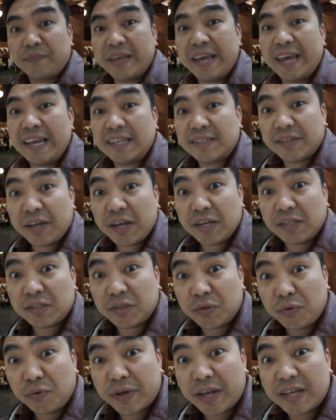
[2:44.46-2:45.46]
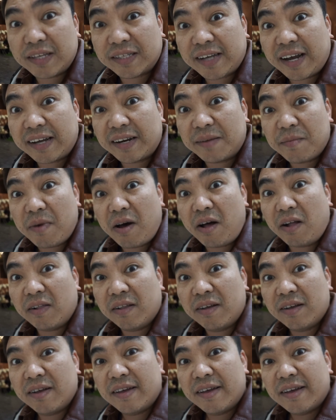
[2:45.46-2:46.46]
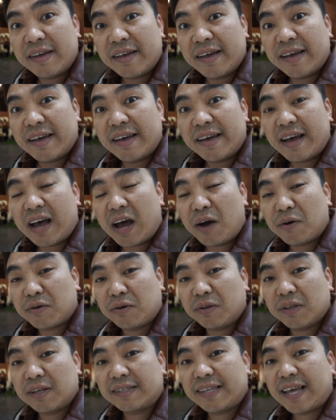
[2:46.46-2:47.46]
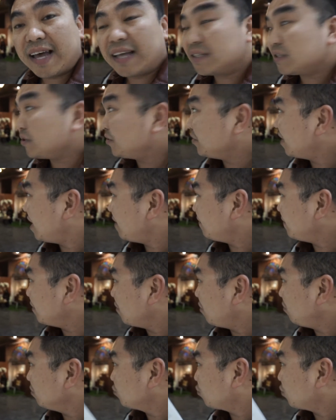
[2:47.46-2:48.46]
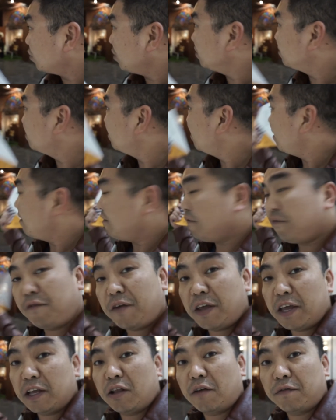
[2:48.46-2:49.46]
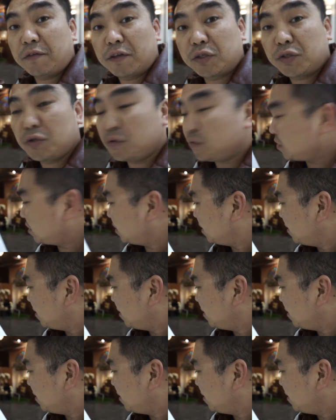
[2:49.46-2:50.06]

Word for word: It's a souk inside a mall. How cool is that? So you have the old world feel of the souk.